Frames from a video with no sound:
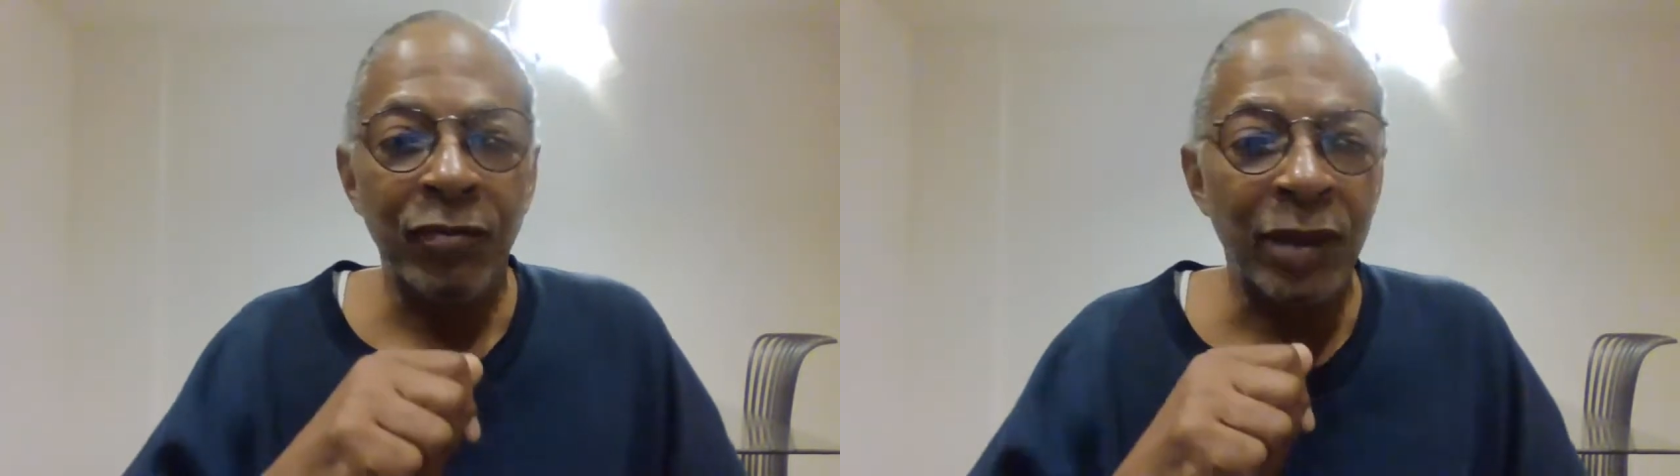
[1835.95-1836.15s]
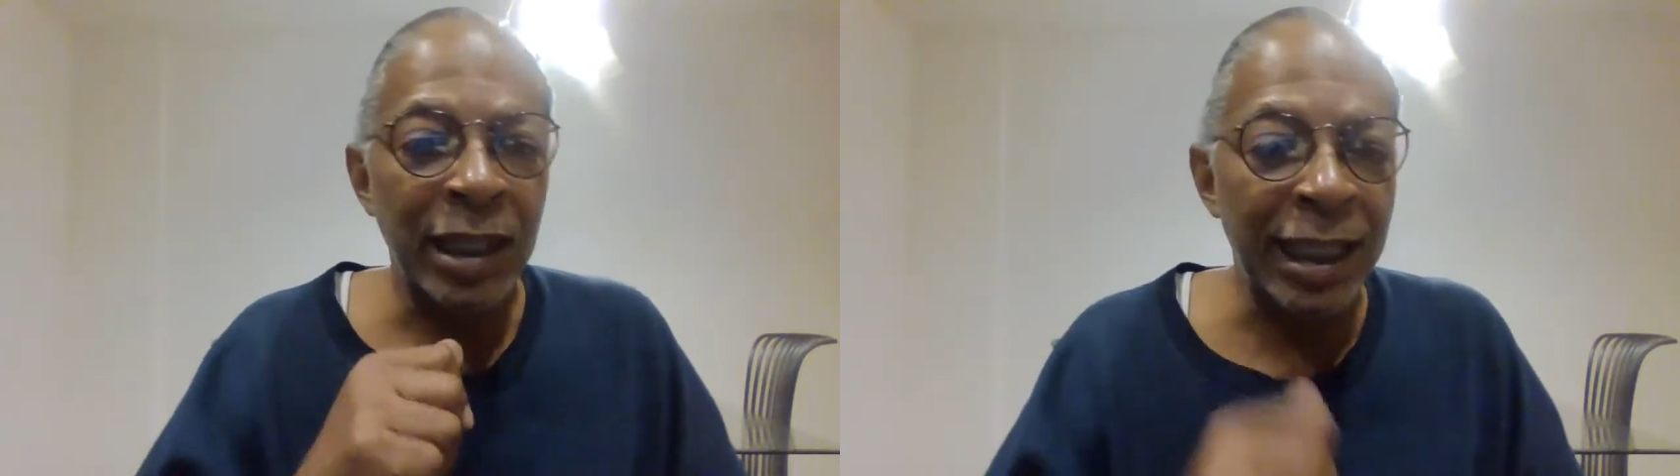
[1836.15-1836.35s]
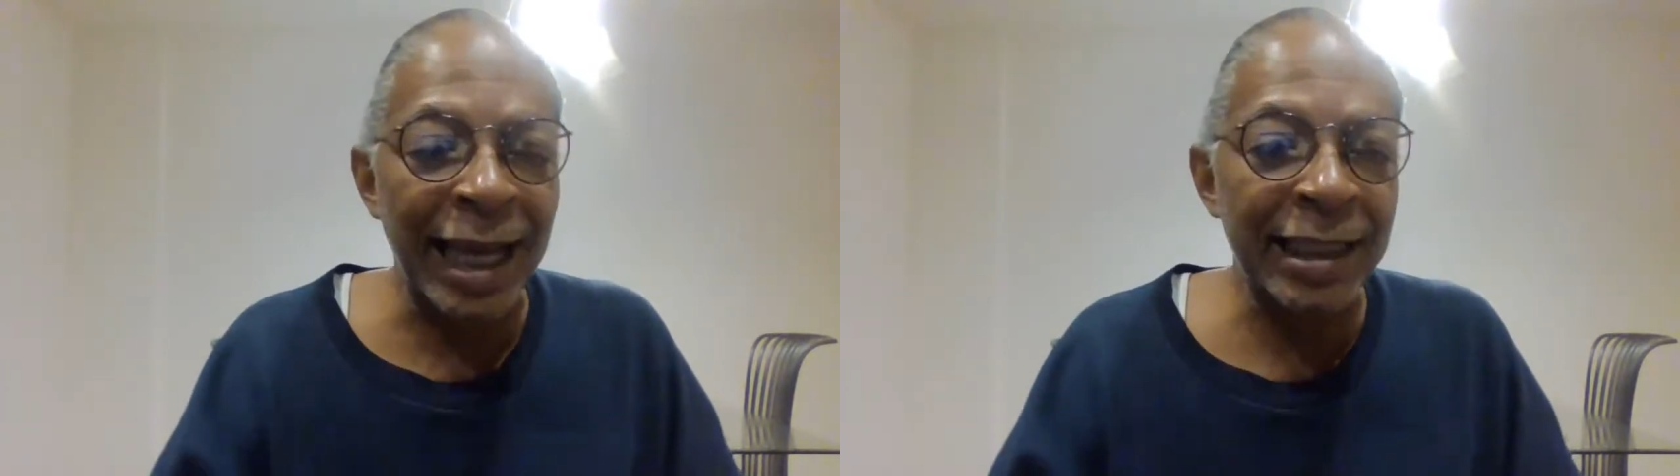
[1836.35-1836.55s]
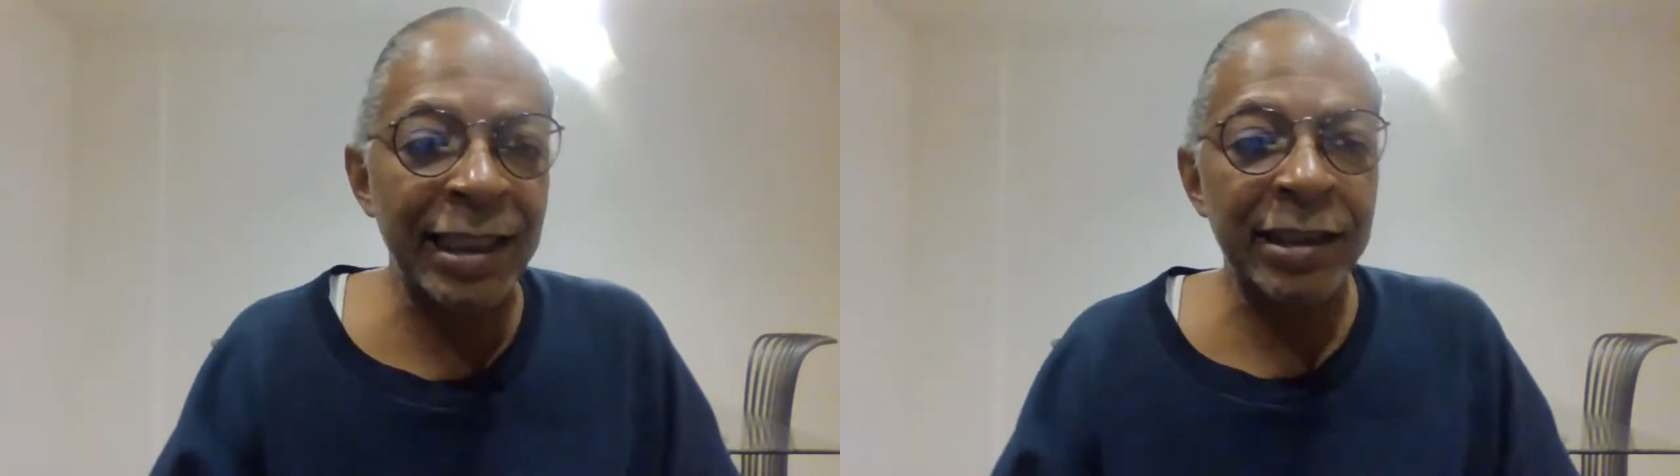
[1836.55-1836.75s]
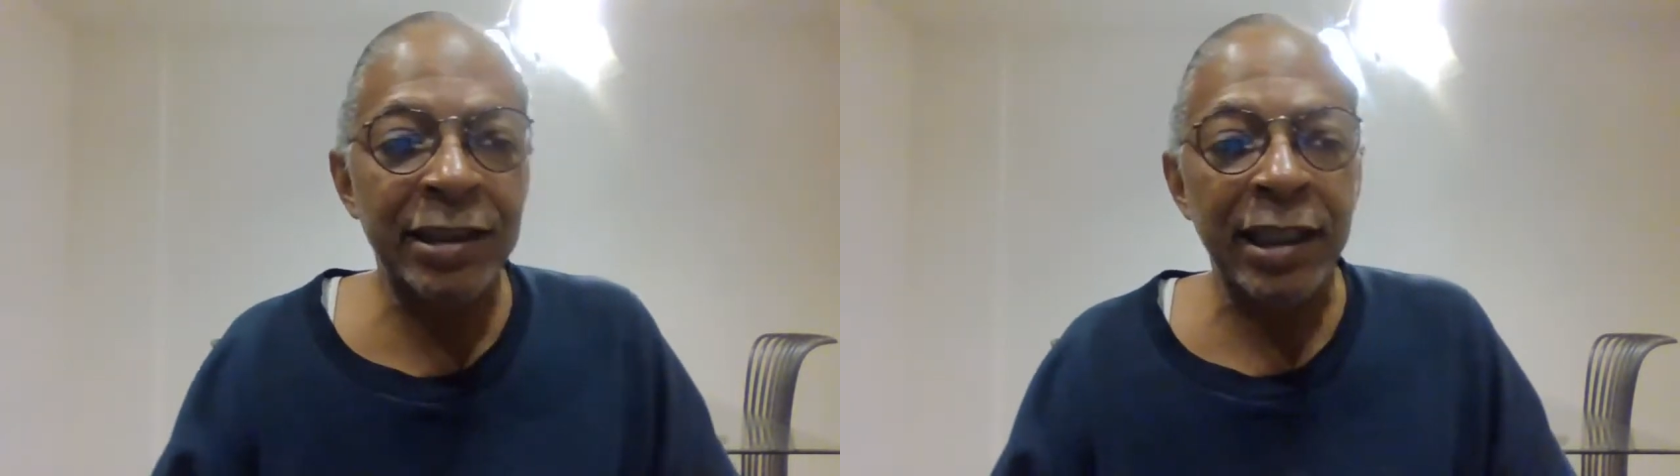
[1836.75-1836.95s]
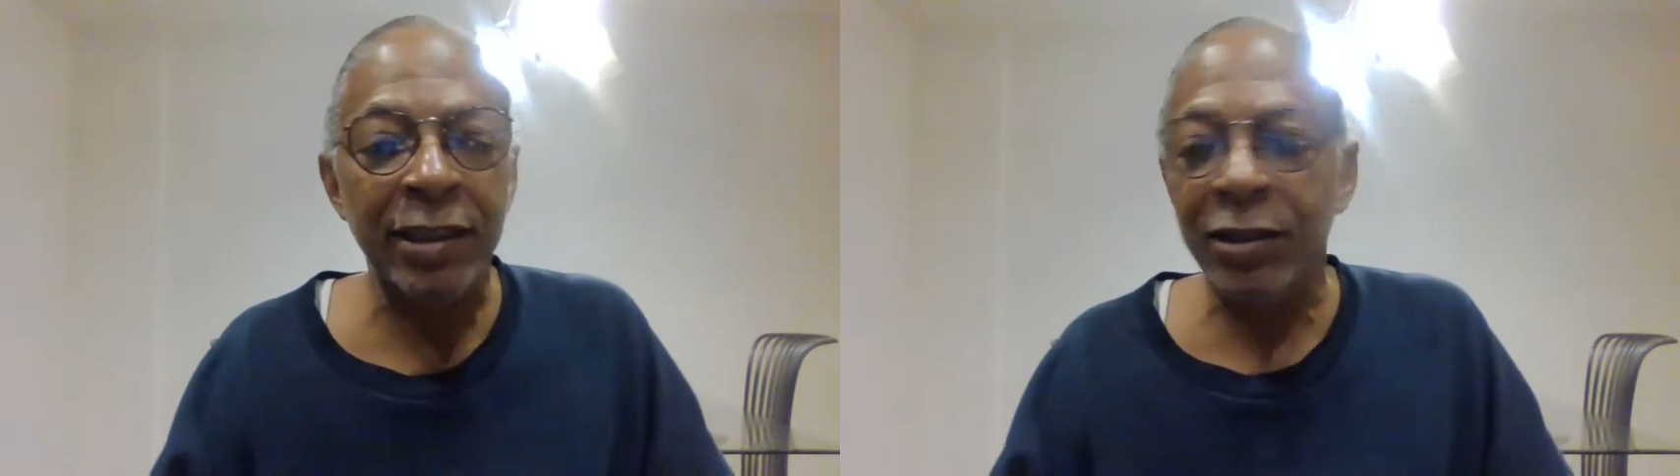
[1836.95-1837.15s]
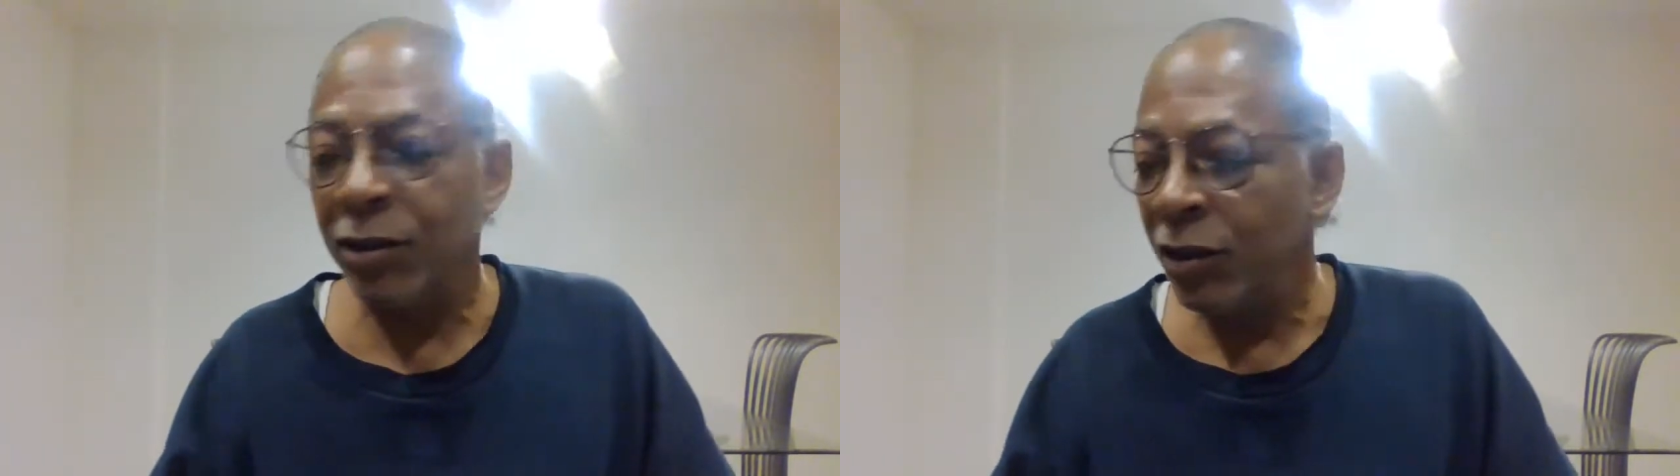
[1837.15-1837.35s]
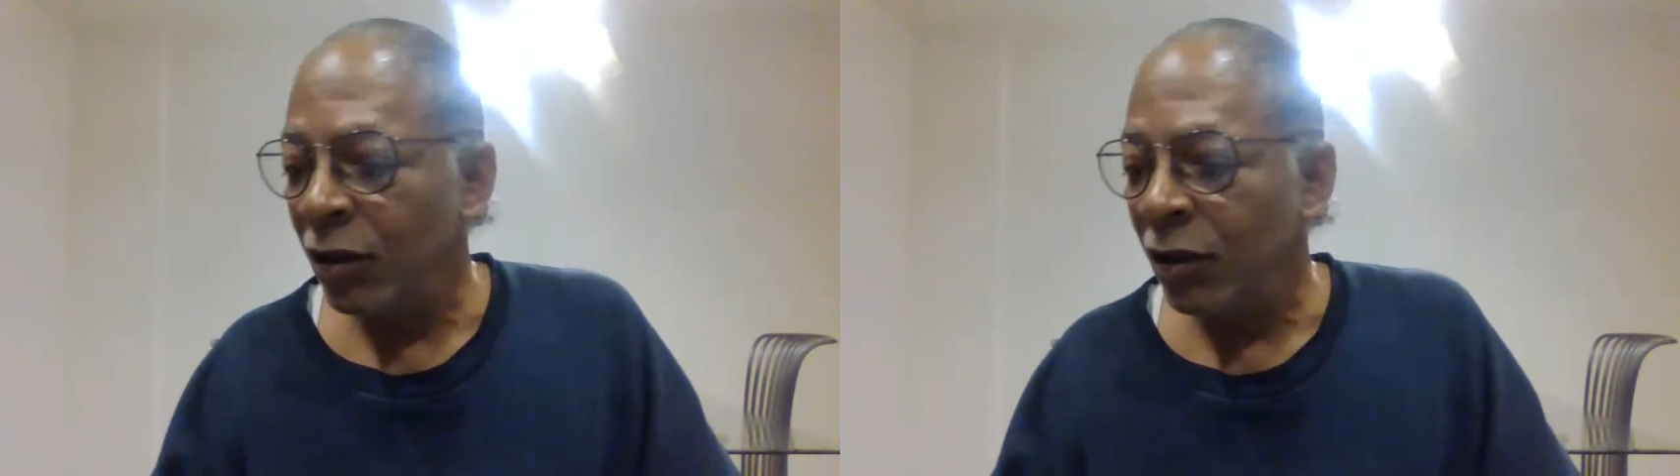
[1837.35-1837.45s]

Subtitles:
light that tinder.